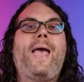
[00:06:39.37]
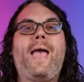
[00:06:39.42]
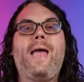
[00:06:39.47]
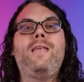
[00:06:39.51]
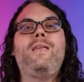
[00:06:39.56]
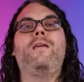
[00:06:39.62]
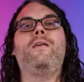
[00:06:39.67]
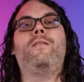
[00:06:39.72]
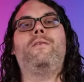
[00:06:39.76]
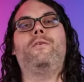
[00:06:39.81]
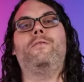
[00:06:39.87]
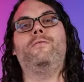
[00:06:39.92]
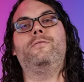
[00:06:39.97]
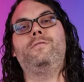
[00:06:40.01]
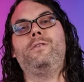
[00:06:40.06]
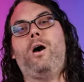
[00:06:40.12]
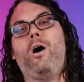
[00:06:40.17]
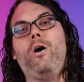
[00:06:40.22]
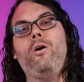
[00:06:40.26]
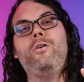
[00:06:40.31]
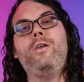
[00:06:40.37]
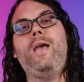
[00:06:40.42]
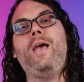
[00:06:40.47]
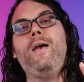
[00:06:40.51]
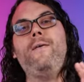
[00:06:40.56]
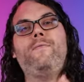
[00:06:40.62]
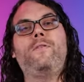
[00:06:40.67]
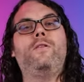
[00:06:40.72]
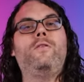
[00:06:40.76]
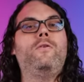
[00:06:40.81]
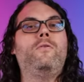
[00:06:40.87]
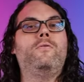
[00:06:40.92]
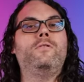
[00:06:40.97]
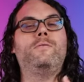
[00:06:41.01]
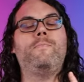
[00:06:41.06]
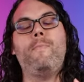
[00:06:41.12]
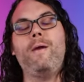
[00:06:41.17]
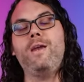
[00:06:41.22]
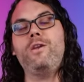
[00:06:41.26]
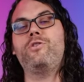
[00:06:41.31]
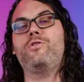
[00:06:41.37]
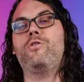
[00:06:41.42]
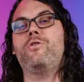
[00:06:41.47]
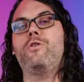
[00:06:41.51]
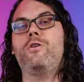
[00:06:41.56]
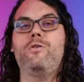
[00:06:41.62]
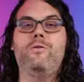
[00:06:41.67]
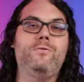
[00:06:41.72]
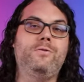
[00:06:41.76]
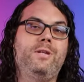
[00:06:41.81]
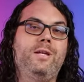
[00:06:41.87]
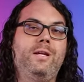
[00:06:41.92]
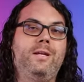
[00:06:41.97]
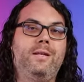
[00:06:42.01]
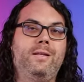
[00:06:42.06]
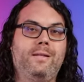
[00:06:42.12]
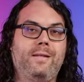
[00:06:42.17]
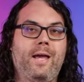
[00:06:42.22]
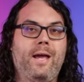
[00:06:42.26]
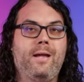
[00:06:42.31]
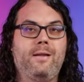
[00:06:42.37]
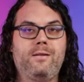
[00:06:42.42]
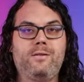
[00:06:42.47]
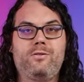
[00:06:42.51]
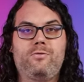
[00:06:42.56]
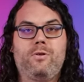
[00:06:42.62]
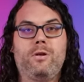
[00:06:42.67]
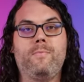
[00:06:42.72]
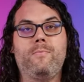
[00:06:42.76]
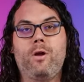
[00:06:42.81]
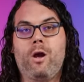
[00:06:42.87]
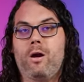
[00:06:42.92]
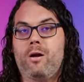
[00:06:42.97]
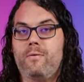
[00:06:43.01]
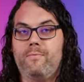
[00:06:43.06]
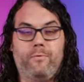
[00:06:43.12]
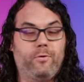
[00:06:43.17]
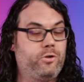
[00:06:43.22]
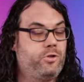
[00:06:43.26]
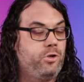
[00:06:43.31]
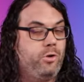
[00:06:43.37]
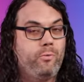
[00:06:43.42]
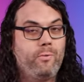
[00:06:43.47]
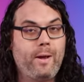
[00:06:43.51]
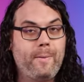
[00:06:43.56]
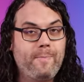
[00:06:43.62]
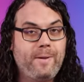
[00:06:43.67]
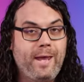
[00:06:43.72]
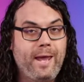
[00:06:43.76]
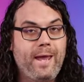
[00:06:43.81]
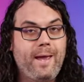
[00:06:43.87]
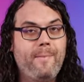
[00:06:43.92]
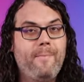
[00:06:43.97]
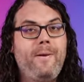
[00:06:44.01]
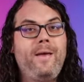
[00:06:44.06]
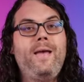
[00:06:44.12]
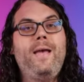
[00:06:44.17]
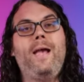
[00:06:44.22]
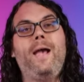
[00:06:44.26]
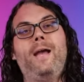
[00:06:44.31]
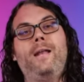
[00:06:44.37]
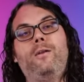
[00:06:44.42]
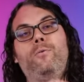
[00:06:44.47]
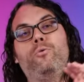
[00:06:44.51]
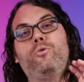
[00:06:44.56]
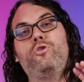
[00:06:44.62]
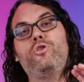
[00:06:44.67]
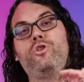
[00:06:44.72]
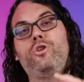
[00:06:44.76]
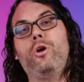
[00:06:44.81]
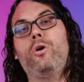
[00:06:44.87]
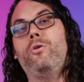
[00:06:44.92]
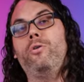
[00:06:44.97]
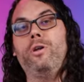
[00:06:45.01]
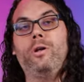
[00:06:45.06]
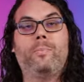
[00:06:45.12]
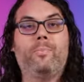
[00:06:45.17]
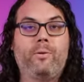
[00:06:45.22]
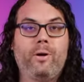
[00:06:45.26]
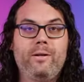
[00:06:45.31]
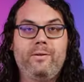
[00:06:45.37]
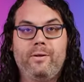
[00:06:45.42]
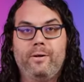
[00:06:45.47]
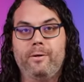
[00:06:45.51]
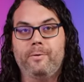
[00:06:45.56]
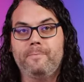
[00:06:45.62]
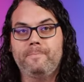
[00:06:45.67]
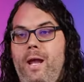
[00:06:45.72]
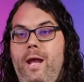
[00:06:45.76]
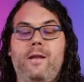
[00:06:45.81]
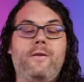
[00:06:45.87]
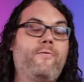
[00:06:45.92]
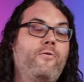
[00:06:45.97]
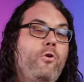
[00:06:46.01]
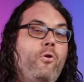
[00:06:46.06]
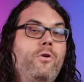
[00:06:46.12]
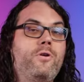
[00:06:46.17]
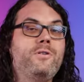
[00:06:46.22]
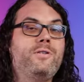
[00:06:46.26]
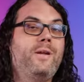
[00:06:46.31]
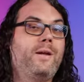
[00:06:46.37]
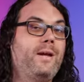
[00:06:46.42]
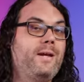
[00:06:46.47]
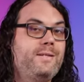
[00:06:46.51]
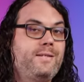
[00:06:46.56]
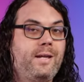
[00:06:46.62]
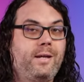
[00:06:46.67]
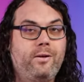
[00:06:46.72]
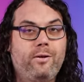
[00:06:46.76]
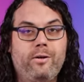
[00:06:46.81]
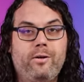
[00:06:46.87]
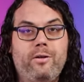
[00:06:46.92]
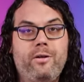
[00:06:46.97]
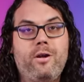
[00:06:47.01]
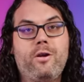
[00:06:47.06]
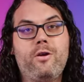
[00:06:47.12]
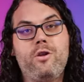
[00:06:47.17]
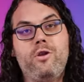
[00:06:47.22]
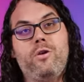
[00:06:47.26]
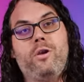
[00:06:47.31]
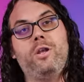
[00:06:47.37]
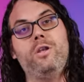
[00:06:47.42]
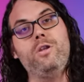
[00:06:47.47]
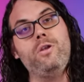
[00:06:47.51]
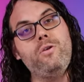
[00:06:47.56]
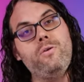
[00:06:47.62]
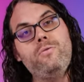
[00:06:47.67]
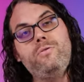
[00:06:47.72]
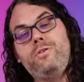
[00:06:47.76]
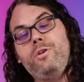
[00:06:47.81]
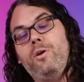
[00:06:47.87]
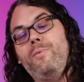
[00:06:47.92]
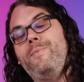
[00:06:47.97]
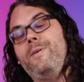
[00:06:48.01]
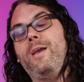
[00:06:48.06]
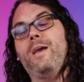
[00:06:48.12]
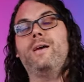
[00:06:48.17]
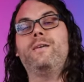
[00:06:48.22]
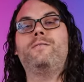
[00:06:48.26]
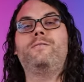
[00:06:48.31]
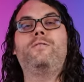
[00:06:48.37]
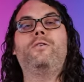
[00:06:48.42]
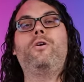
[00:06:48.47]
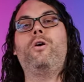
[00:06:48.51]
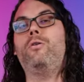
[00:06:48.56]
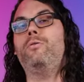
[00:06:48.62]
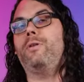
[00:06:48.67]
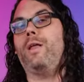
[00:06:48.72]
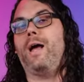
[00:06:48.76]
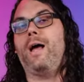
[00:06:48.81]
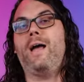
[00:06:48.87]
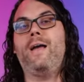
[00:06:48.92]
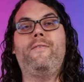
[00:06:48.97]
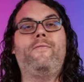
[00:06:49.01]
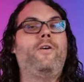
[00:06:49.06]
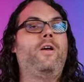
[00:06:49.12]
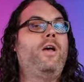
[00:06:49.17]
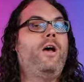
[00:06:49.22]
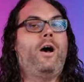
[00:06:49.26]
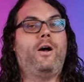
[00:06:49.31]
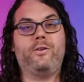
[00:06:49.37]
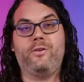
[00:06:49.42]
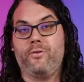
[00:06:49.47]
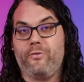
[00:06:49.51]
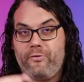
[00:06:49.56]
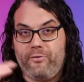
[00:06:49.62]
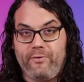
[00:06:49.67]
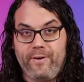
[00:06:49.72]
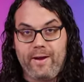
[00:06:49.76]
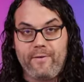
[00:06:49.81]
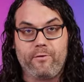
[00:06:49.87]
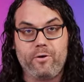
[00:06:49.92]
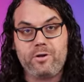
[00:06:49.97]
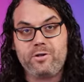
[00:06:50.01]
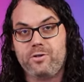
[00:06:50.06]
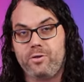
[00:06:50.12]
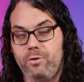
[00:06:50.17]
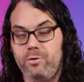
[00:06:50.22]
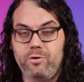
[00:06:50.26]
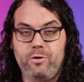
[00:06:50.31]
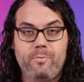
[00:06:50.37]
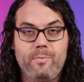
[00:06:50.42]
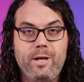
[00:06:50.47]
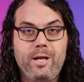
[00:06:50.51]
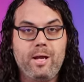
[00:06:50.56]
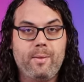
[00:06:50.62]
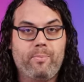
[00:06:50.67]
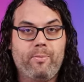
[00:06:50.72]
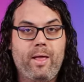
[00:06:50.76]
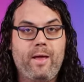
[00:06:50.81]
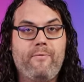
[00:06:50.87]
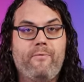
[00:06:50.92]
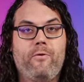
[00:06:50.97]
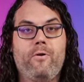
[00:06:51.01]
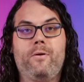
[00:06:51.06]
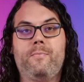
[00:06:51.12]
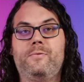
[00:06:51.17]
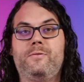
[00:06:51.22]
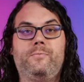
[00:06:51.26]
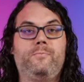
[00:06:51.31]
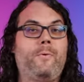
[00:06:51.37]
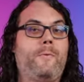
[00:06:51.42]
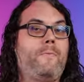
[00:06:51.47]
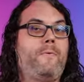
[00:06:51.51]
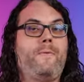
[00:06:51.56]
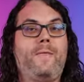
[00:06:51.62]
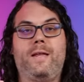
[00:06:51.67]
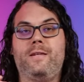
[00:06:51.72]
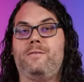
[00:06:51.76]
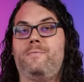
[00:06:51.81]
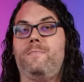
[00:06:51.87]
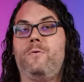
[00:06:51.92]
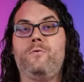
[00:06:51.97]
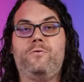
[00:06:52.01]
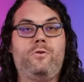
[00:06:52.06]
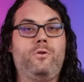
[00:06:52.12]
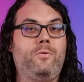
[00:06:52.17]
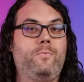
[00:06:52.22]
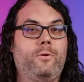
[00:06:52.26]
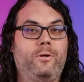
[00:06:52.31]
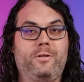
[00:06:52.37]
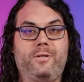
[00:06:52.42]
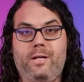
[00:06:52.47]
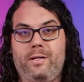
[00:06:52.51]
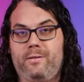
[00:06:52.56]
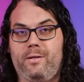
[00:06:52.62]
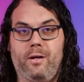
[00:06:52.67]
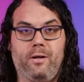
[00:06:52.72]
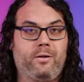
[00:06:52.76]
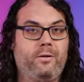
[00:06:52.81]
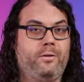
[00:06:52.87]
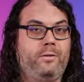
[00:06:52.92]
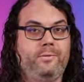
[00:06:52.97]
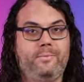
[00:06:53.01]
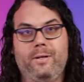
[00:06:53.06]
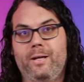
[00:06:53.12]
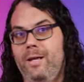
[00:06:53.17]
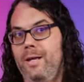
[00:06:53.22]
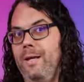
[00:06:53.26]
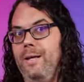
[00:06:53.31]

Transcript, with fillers: Any of those, all you have to do is make sure you're using that StreamYard virtual webcam and it will show your printer. And of course, like I said earlier, you can use OBS to go live on your favorite social media platforms, whether that's YouTube or TikTok or